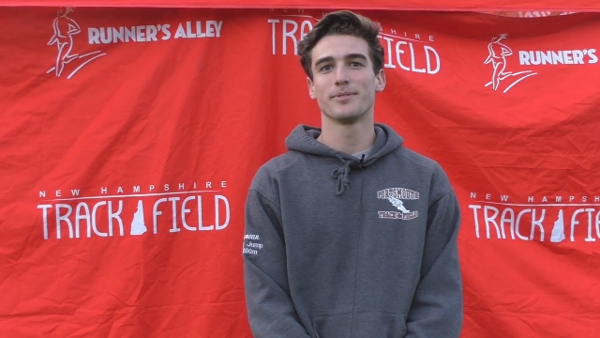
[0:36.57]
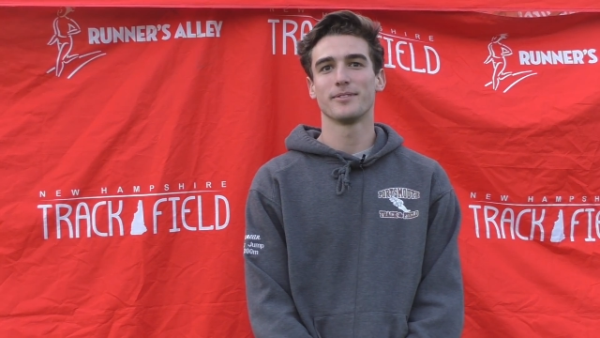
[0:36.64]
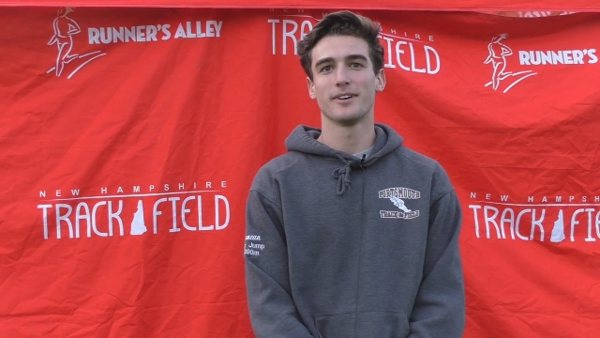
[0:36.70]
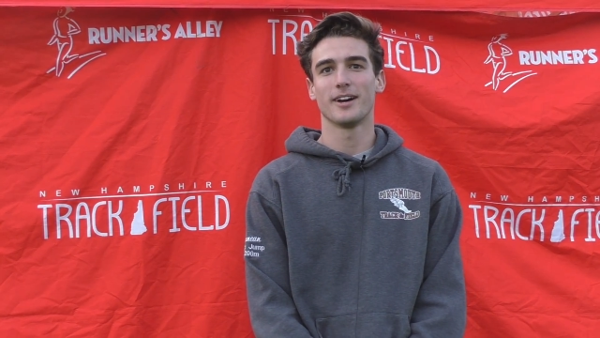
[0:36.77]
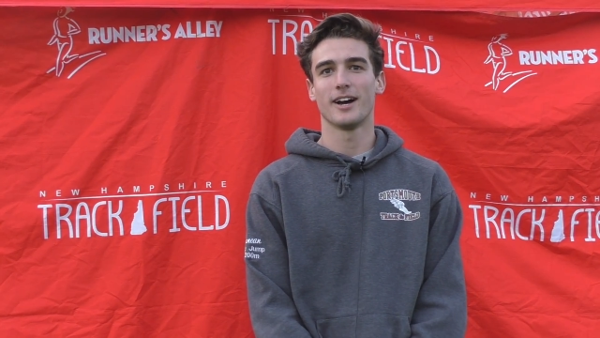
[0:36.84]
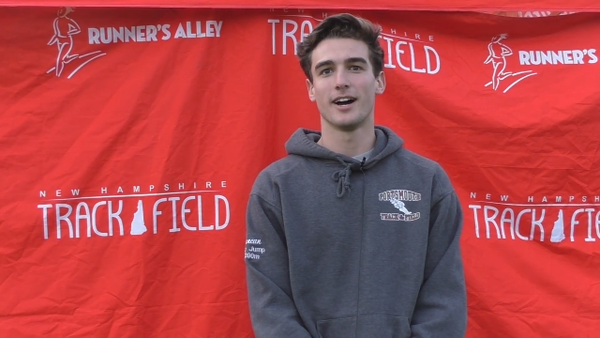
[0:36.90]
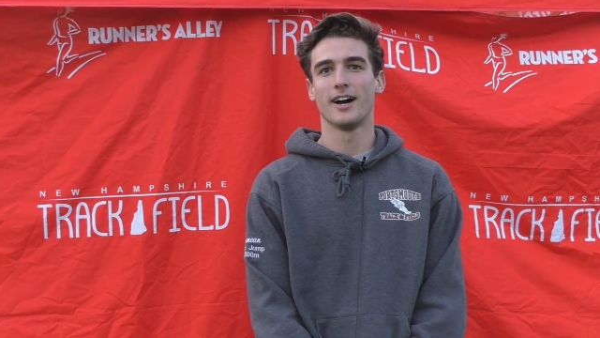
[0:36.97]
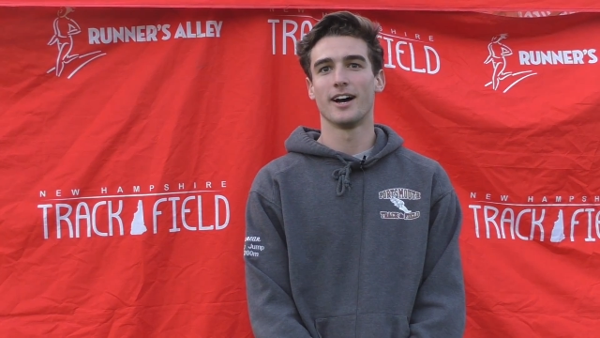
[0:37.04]
Uh,
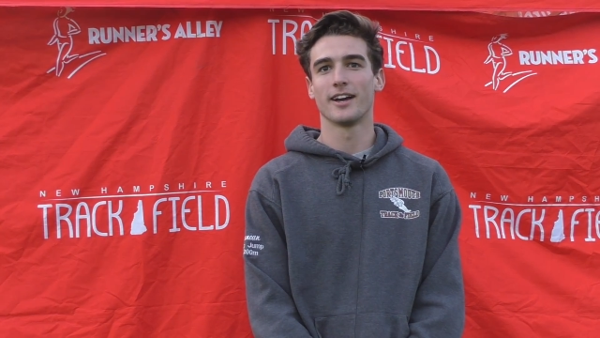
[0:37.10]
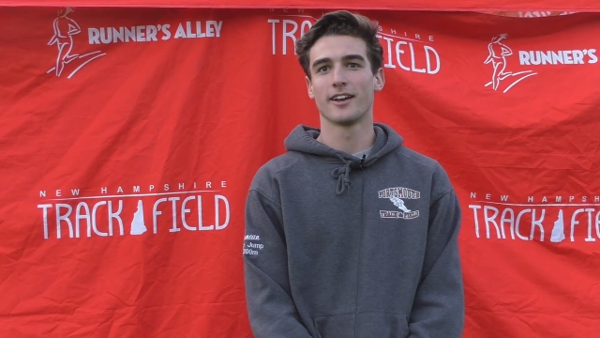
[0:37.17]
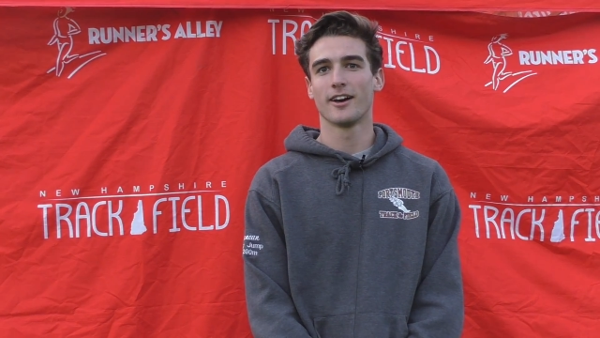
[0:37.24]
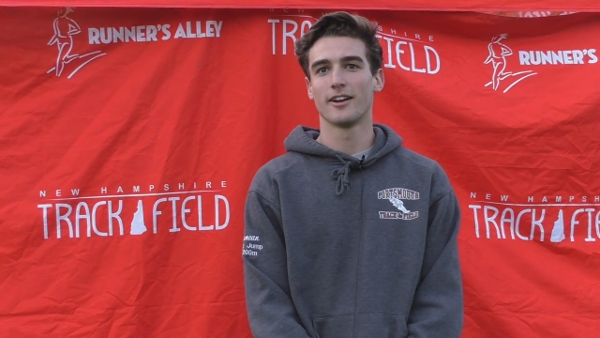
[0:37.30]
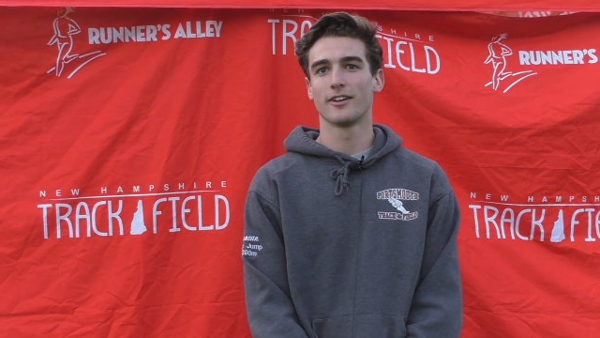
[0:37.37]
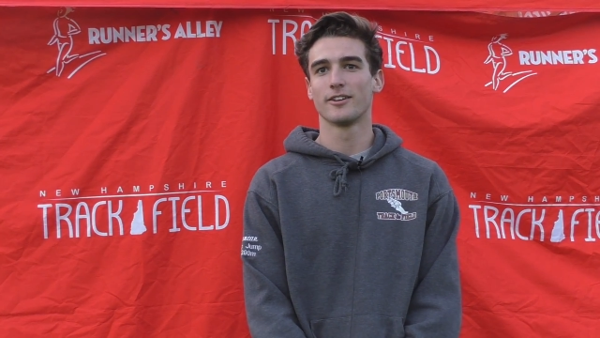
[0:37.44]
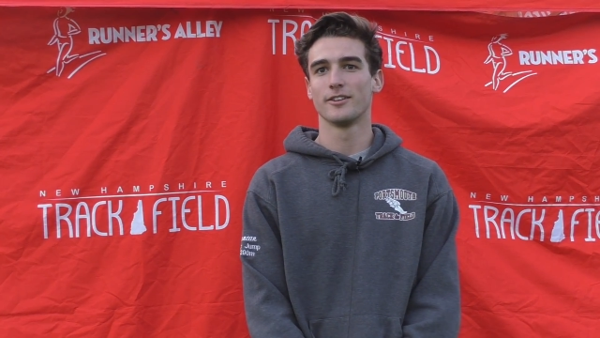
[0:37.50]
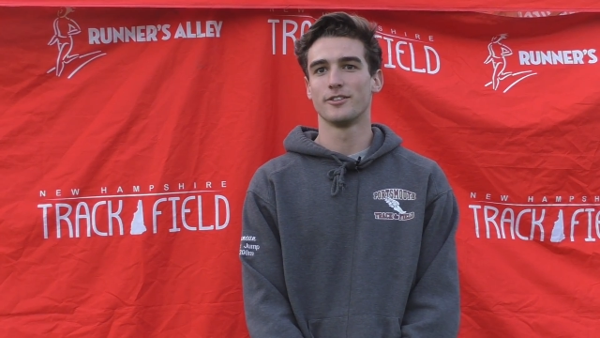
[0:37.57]
I
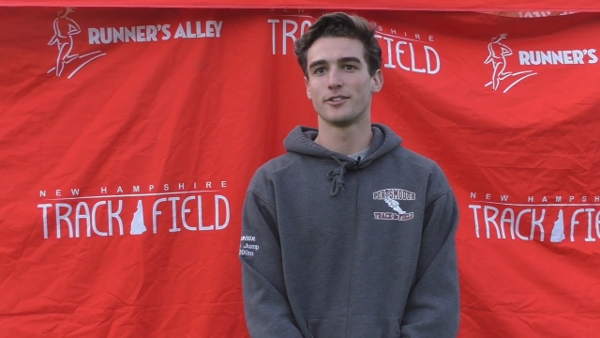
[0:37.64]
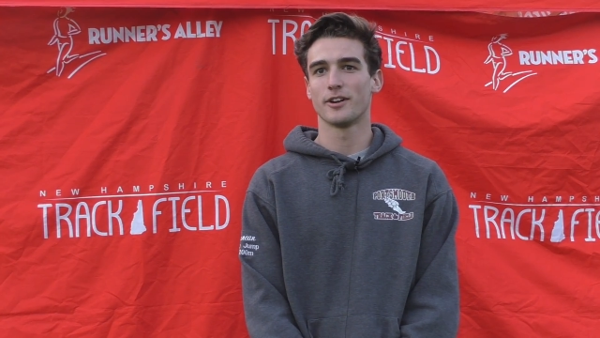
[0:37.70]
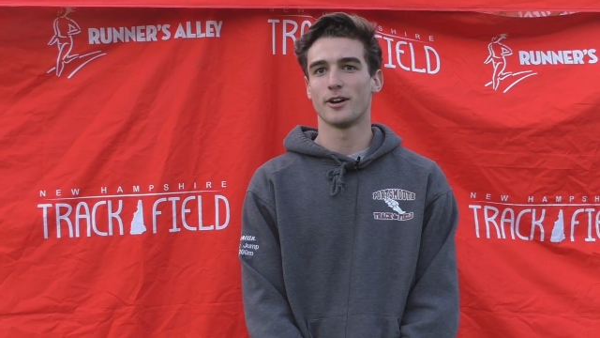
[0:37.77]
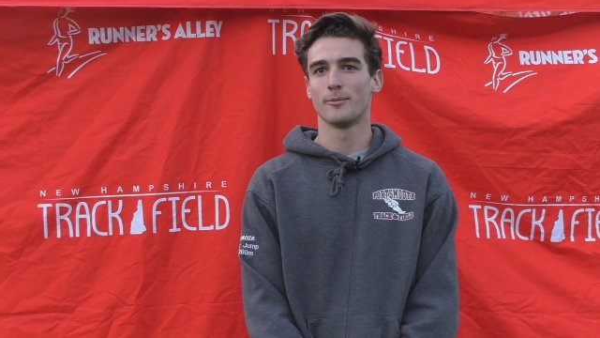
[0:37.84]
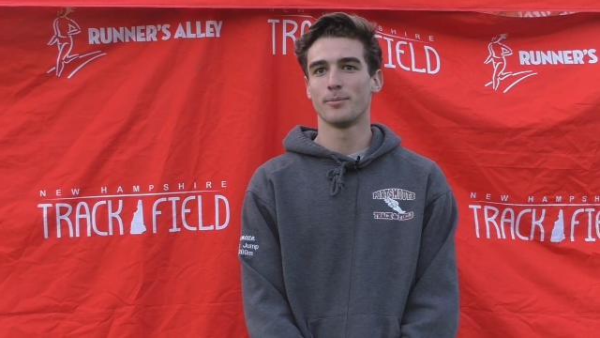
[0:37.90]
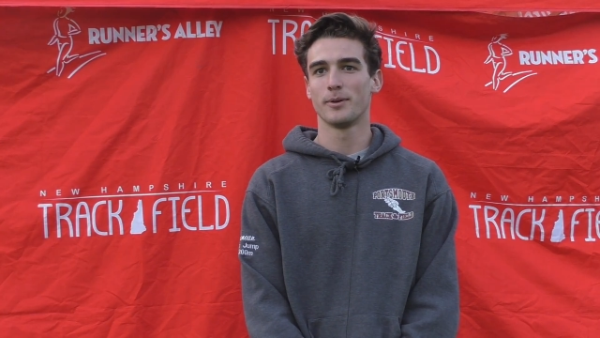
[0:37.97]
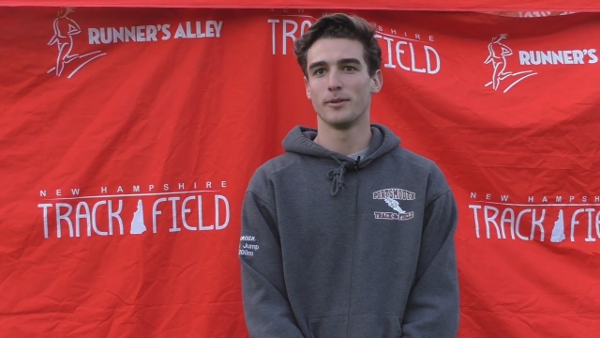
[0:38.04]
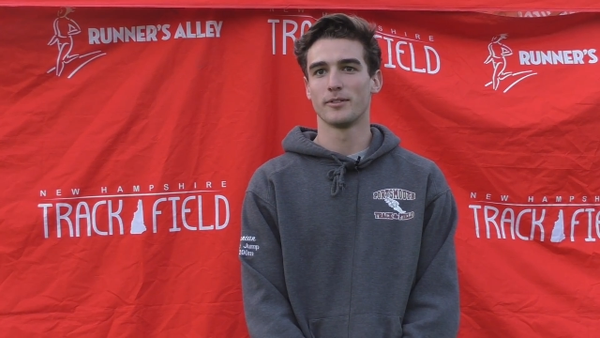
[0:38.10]
got a good jump.